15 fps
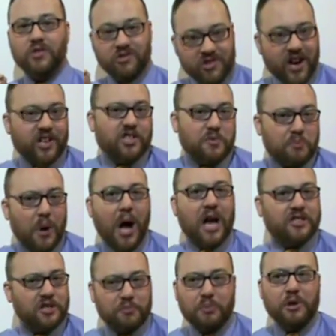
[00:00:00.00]
there's a
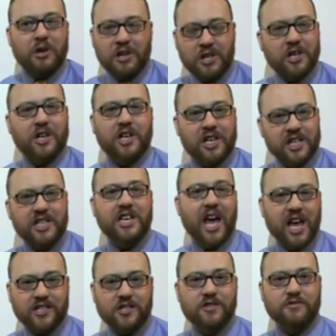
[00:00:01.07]
possibility you're going to
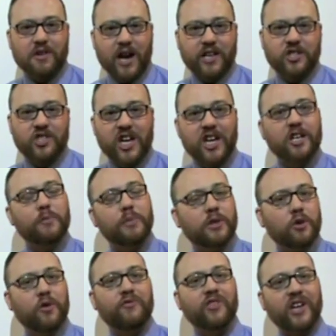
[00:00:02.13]
guess the right gender, but
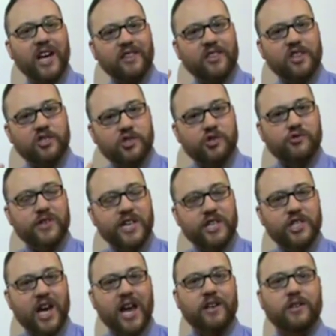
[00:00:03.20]
don't forget there's 3
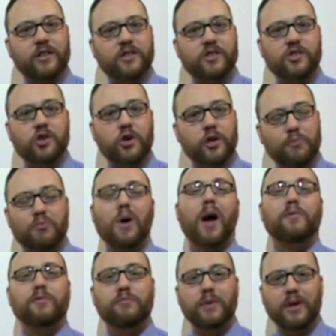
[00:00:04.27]
genders, so your
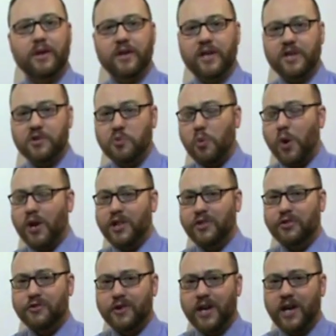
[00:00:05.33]
probability is 1 in
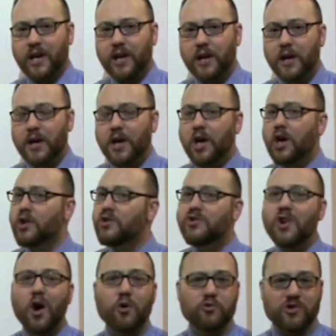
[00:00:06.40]
3.
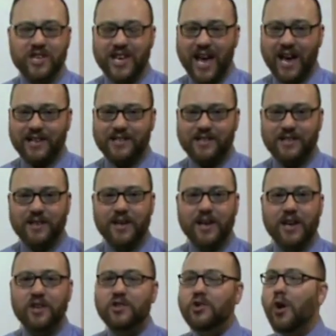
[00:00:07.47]
Don't guess.
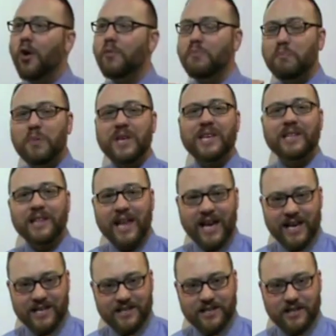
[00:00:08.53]
Don't be
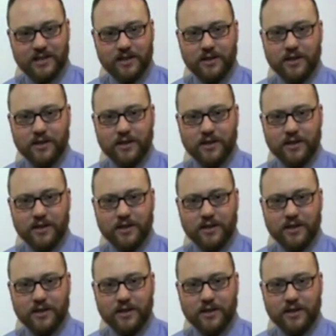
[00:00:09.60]
lazy.